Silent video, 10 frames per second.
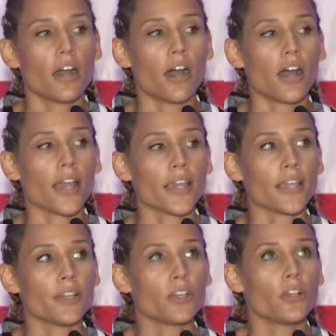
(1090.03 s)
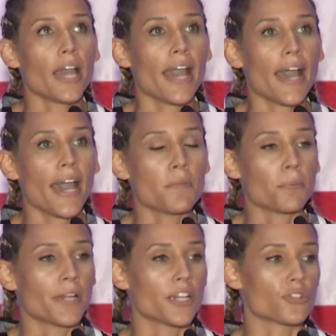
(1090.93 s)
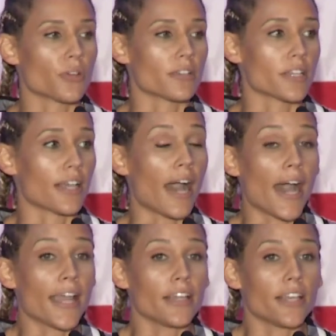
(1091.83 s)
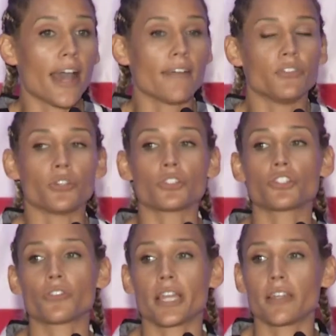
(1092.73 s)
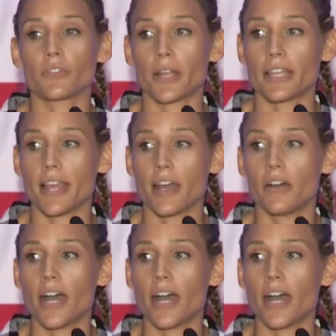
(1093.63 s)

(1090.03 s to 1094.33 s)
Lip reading: I had prayers where I was like, I have no strength right now.